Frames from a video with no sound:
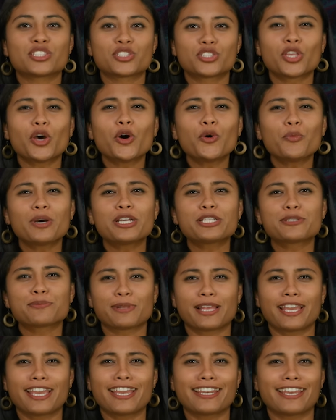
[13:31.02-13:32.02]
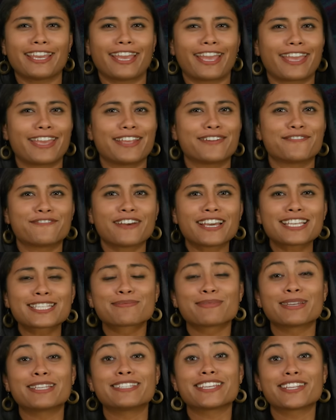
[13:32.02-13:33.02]
So much planning,
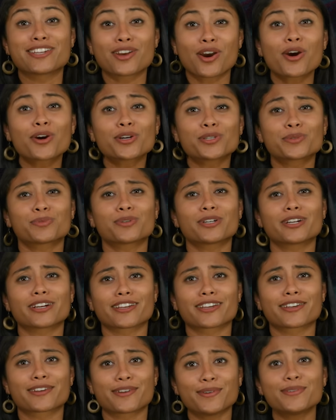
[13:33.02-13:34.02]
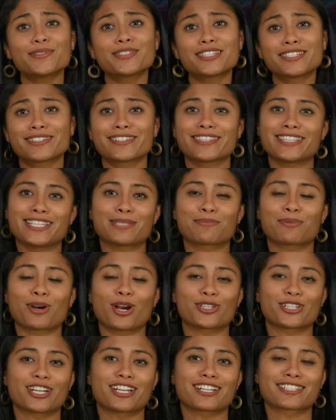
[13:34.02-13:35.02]
investment, and hard work goes into these
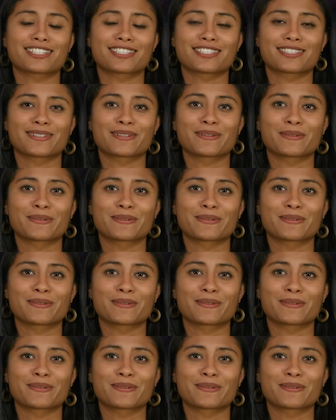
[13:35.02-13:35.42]
projects.